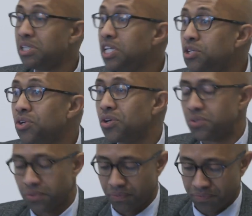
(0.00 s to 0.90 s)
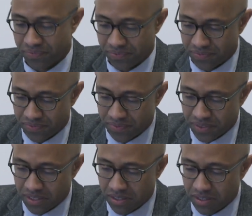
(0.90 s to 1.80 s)
Negro
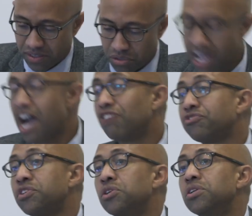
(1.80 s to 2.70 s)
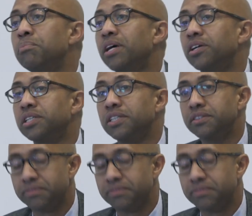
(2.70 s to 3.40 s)
to Afro-American,